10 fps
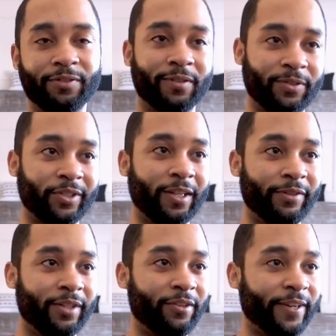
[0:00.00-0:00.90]
So I'm just going to give
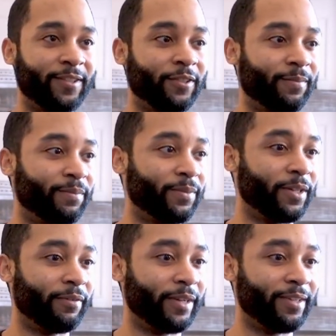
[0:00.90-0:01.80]
it the transcript
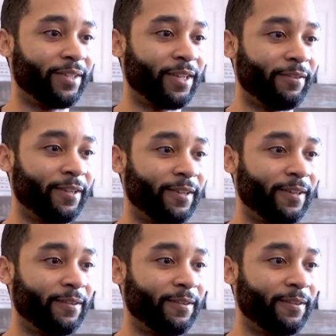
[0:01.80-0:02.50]
of what I just gave it,